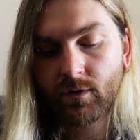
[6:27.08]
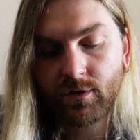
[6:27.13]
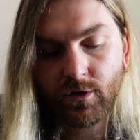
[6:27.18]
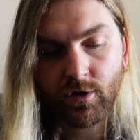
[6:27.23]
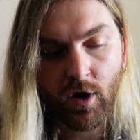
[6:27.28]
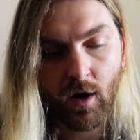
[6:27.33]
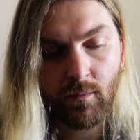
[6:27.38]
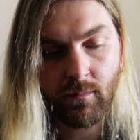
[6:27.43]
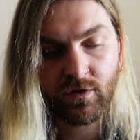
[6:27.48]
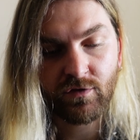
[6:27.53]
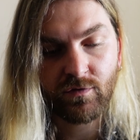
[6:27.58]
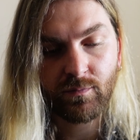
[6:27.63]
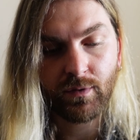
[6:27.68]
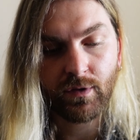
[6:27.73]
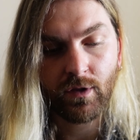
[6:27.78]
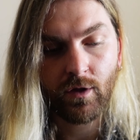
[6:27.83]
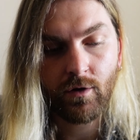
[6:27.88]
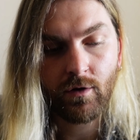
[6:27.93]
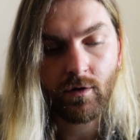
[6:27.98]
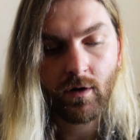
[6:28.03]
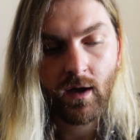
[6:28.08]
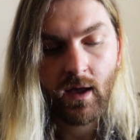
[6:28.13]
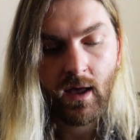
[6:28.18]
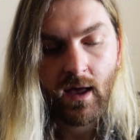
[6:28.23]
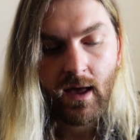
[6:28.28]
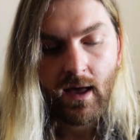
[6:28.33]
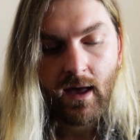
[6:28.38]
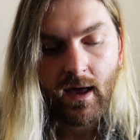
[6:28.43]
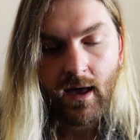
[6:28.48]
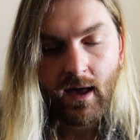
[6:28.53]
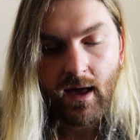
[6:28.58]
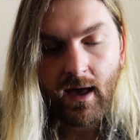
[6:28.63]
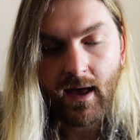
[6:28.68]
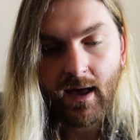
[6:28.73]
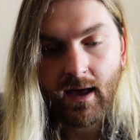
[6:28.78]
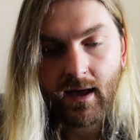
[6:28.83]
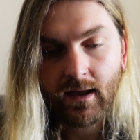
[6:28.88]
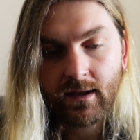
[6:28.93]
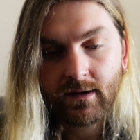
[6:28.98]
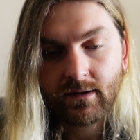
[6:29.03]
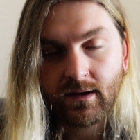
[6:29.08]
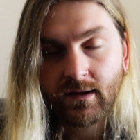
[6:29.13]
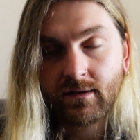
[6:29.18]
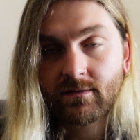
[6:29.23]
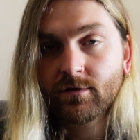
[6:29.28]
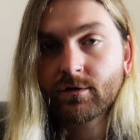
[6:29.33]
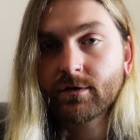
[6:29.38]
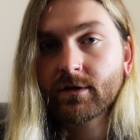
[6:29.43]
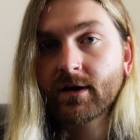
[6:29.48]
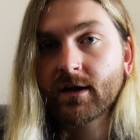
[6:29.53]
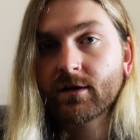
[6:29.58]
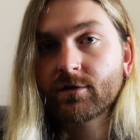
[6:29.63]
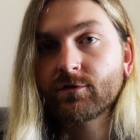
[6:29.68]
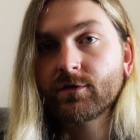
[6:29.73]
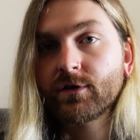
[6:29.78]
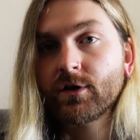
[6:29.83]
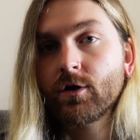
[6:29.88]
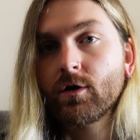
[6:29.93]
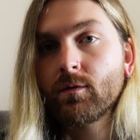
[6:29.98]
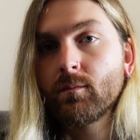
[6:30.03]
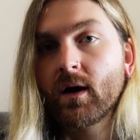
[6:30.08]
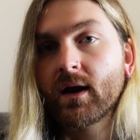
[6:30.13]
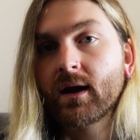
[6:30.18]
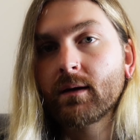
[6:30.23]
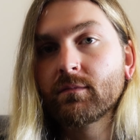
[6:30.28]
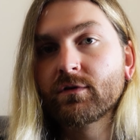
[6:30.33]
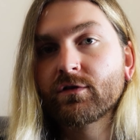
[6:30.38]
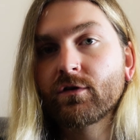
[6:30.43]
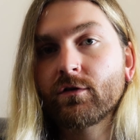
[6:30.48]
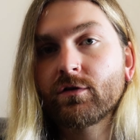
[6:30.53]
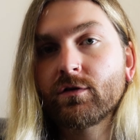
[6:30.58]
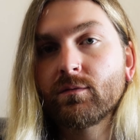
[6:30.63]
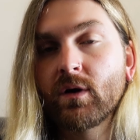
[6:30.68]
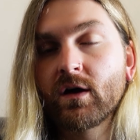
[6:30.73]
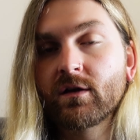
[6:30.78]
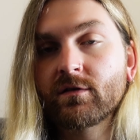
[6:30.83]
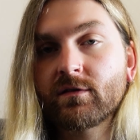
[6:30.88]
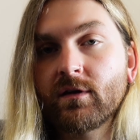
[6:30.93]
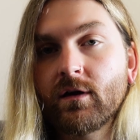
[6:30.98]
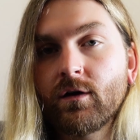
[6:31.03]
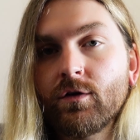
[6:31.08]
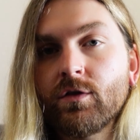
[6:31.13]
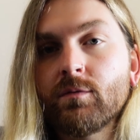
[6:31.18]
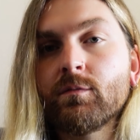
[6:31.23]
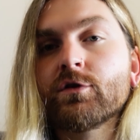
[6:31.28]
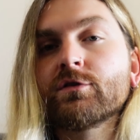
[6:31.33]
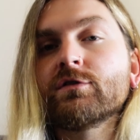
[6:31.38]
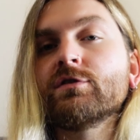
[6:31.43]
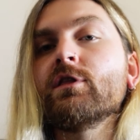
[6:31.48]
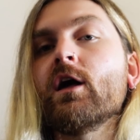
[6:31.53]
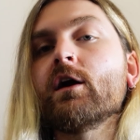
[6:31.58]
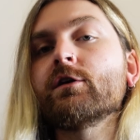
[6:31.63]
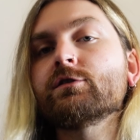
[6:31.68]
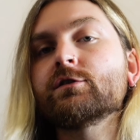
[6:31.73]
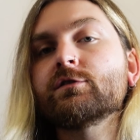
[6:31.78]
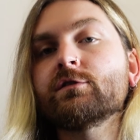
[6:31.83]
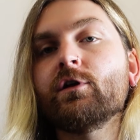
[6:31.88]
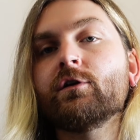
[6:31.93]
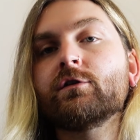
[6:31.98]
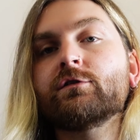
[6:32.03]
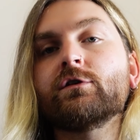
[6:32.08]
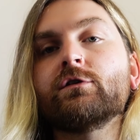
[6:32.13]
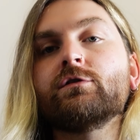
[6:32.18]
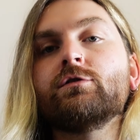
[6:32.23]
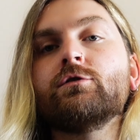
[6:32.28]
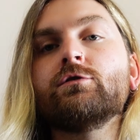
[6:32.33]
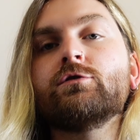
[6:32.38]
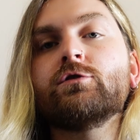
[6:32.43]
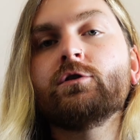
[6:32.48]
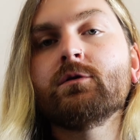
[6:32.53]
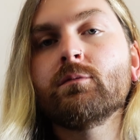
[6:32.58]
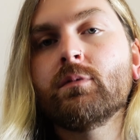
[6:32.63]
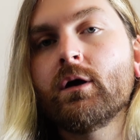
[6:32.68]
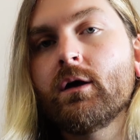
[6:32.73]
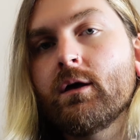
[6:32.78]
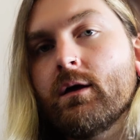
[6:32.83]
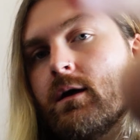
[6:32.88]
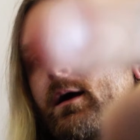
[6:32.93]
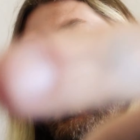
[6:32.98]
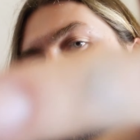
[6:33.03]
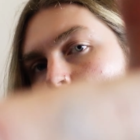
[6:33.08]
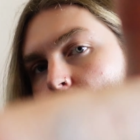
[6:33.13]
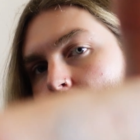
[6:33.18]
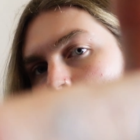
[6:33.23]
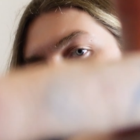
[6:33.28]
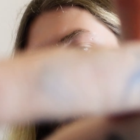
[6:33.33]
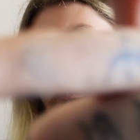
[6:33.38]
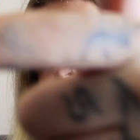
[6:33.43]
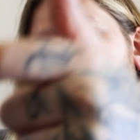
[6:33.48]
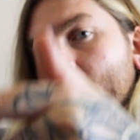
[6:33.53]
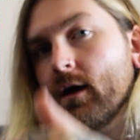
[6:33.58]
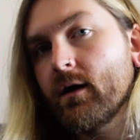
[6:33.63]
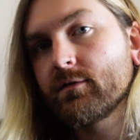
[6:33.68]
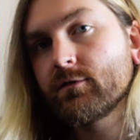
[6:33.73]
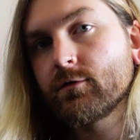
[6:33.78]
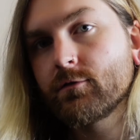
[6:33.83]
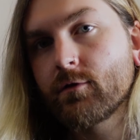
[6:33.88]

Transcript: in the comments below. And until the next video, my name is Aussie Marcel, the most luscious locks on YouTube. I'll catch you guys